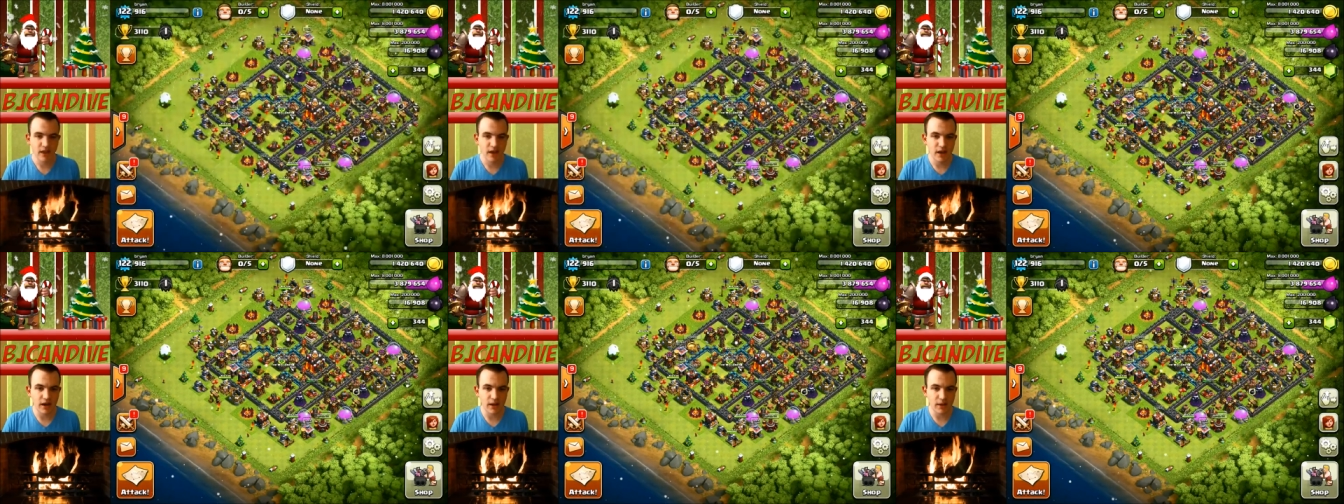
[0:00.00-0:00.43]

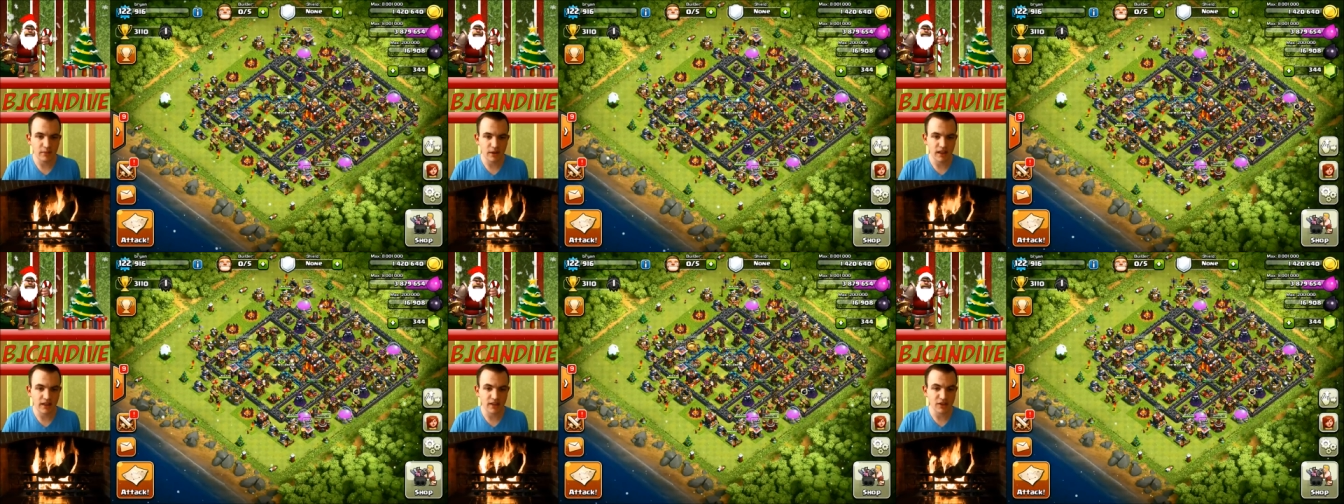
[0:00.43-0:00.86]
Um,
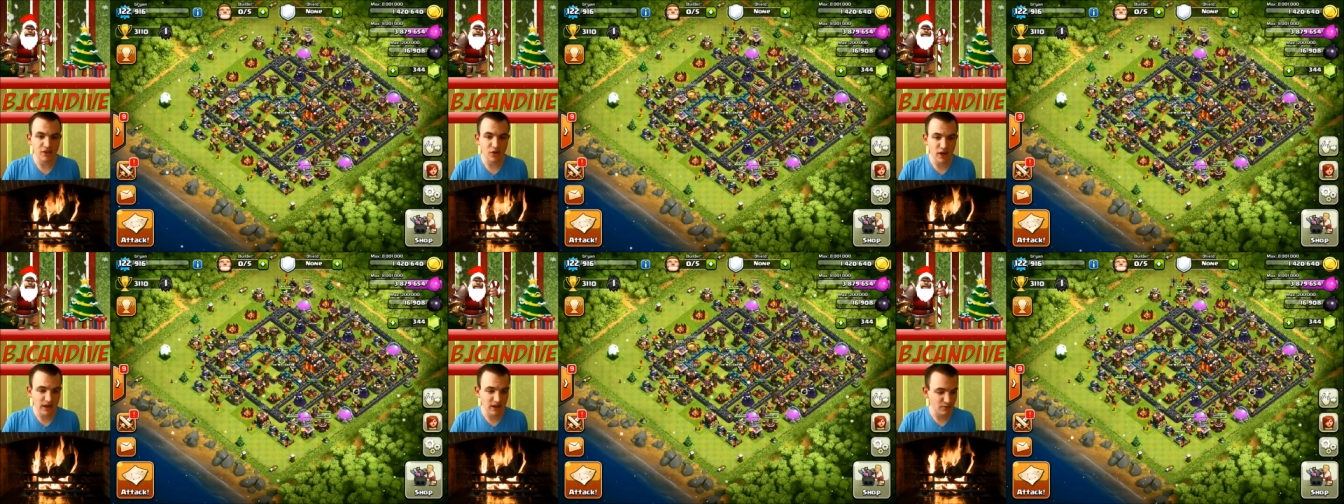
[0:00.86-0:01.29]
but yeah, let's
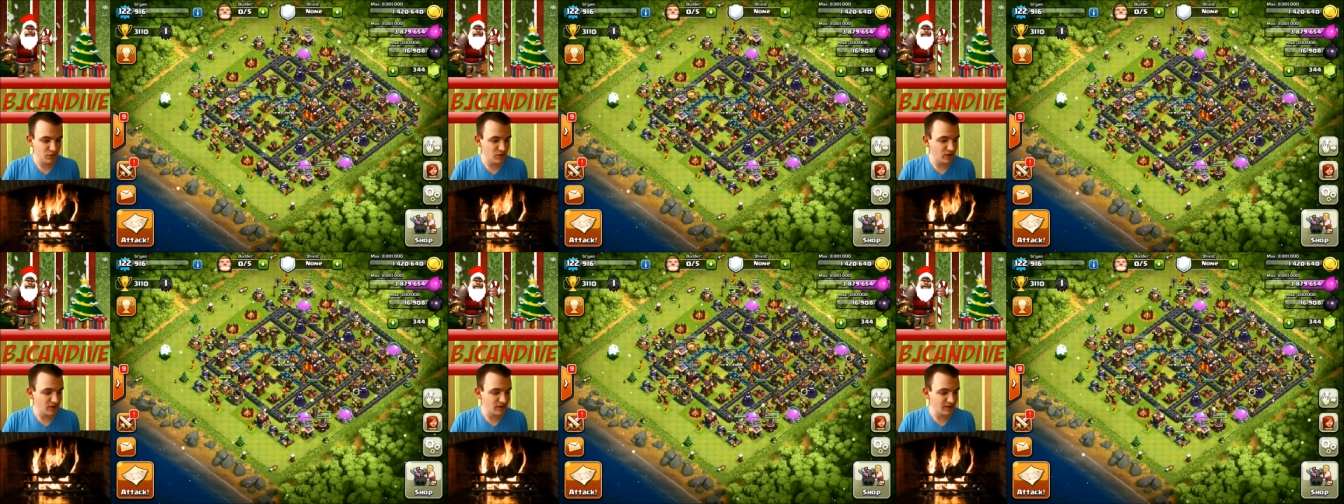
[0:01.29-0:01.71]
go ahead and
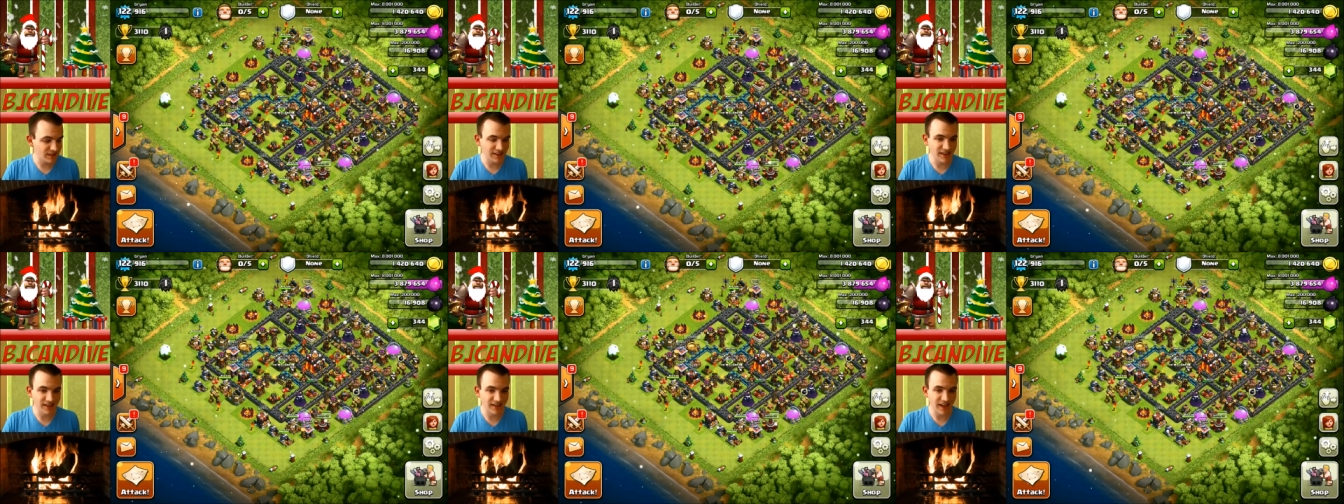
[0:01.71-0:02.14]
move on to
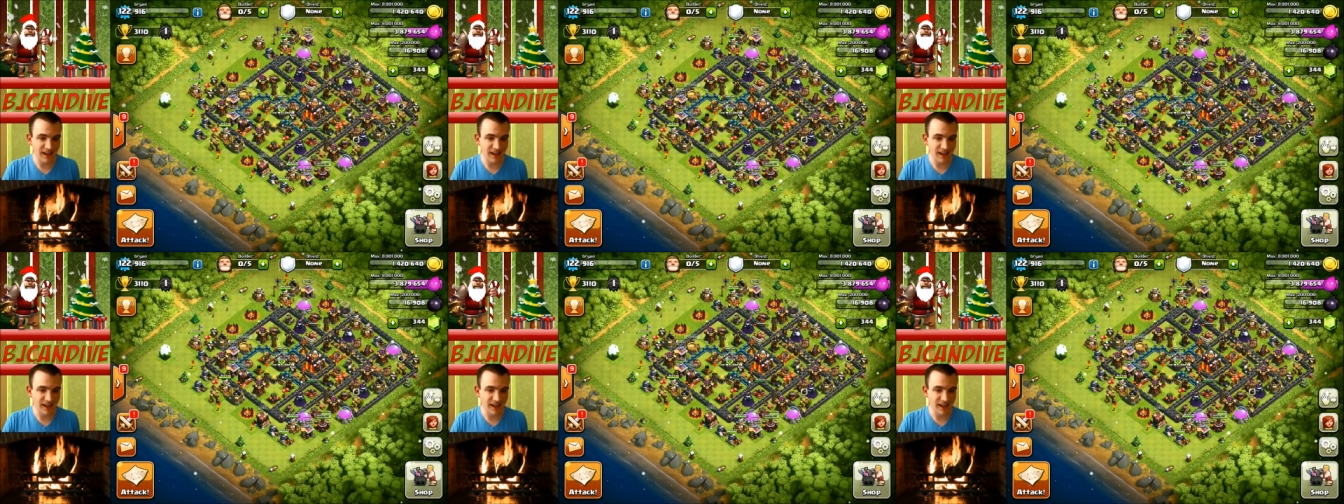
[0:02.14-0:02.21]
the,